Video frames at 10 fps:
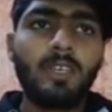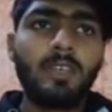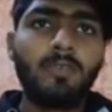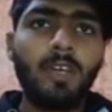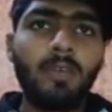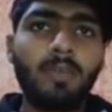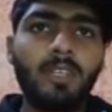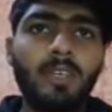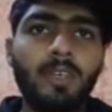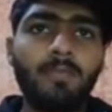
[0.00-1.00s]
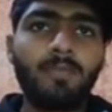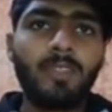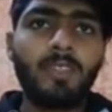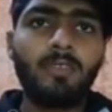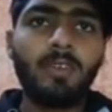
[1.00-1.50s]
fiber,
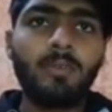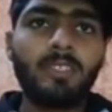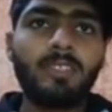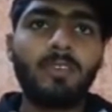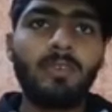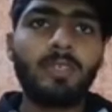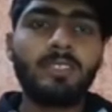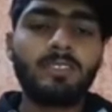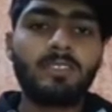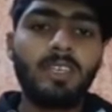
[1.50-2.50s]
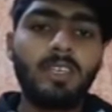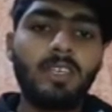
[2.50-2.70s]
this fiber is thick,